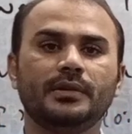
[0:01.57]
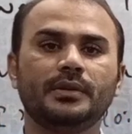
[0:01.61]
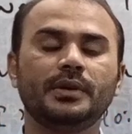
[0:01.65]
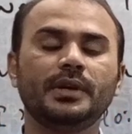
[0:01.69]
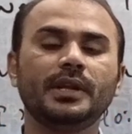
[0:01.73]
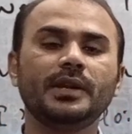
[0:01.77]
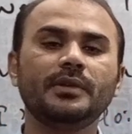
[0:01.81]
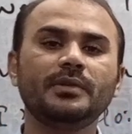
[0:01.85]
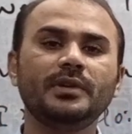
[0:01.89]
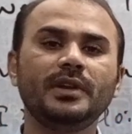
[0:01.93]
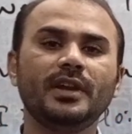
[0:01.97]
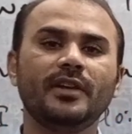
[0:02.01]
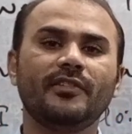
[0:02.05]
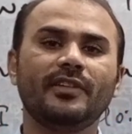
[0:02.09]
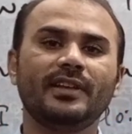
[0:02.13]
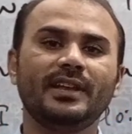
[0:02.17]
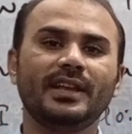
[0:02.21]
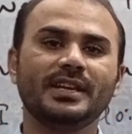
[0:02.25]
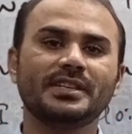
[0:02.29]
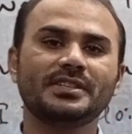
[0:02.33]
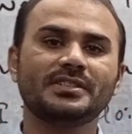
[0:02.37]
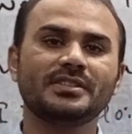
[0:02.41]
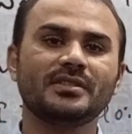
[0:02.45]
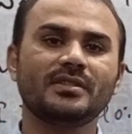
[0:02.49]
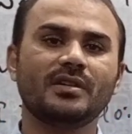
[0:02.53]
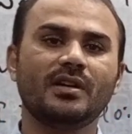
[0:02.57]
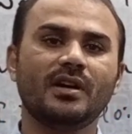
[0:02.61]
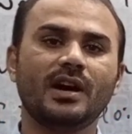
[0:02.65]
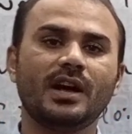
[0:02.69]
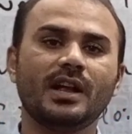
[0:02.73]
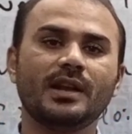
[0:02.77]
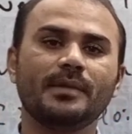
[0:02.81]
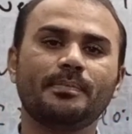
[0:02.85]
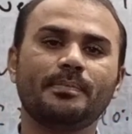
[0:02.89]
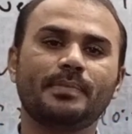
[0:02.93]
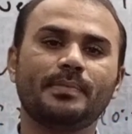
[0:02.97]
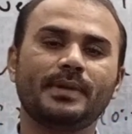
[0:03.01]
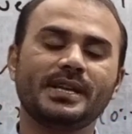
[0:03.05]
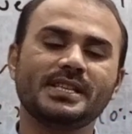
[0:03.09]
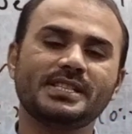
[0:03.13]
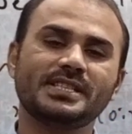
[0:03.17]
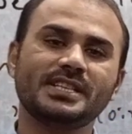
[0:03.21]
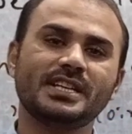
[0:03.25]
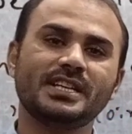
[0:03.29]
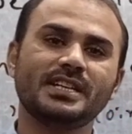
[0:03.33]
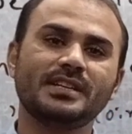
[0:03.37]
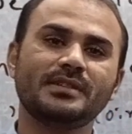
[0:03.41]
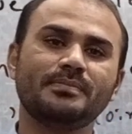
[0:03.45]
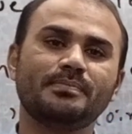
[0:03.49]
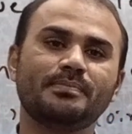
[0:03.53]
today we have a lecture on
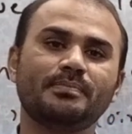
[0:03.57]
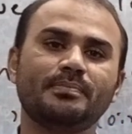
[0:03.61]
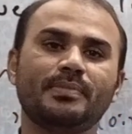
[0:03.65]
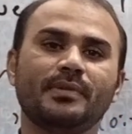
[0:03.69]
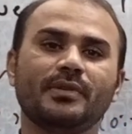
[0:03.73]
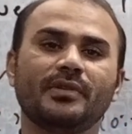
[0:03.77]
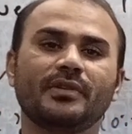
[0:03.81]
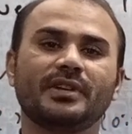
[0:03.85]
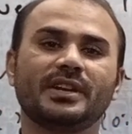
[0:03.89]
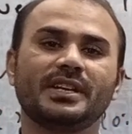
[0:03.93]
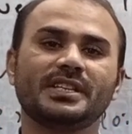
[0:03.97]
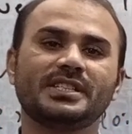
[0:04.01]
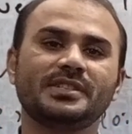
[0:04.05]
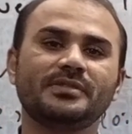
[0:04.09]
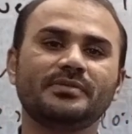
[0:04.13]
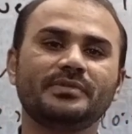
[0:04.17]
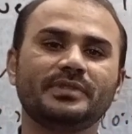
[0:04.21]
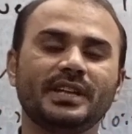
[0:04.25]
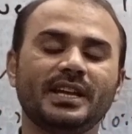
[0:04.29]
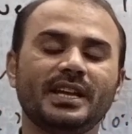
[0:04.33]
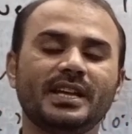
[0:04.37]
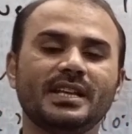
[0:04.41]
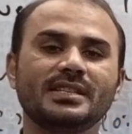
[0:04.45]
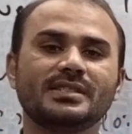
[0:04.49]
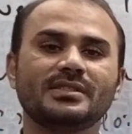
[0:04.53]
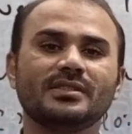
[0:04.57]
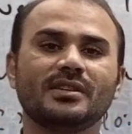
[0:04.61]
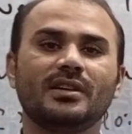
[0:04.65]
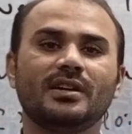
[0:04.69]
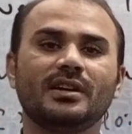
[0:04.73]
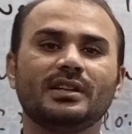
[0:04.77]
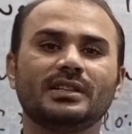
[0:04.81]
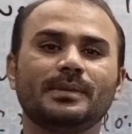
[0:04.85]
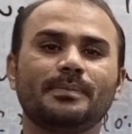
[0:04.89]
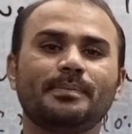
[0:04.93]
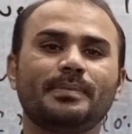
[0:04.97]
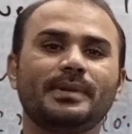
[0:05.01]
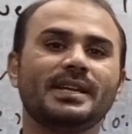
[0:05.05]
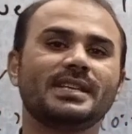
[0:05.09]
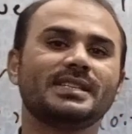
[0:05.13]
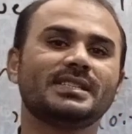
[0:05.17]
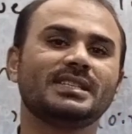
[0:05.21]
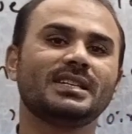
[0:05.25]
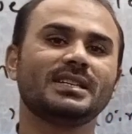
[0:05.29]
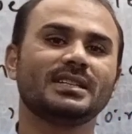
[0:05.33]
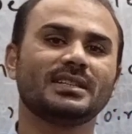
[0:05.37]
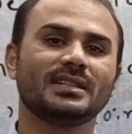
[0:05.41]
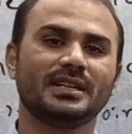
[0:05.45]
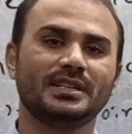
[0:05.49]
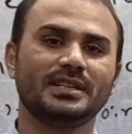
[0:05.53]
present progressive tense or the
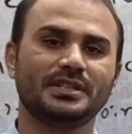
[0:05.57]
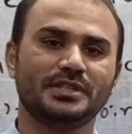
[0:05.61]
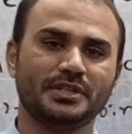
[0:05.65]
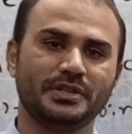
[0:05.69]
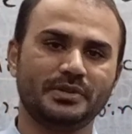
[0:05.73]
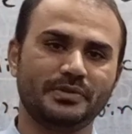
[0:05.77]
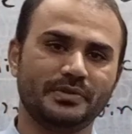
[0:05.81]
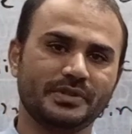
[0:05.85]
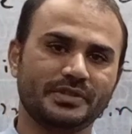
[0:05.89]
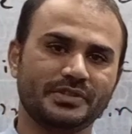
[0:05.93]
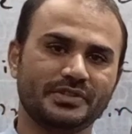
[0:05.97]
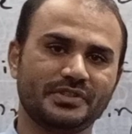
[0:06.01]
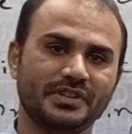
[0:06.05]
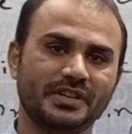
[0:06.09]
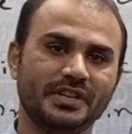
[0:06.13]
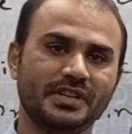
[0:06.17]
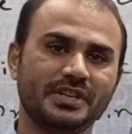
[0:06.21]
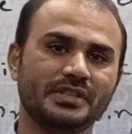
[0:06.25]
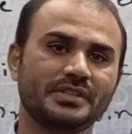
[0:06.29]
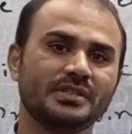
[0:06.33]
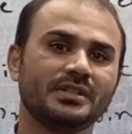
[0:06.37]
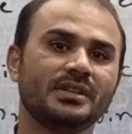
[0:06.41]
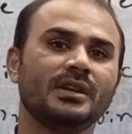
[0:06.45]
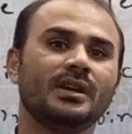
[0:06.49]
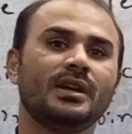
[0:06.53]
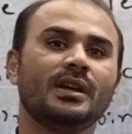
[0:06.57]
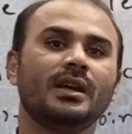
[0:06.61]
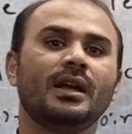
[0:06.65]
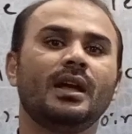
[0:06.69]
present continuous tense.